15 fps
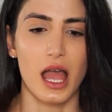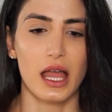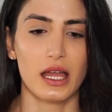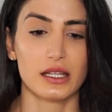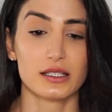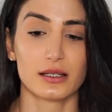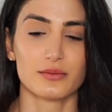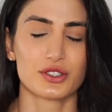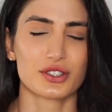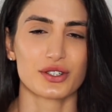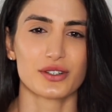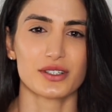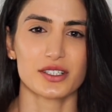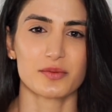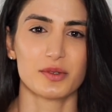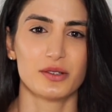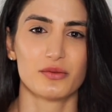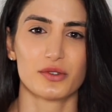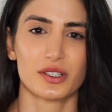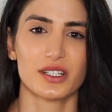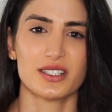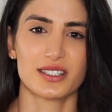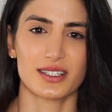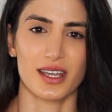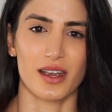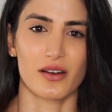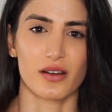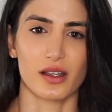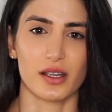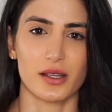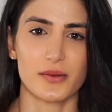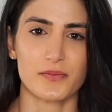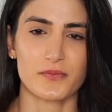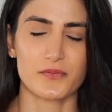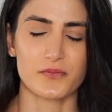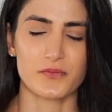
and I'm sure it's been really scary,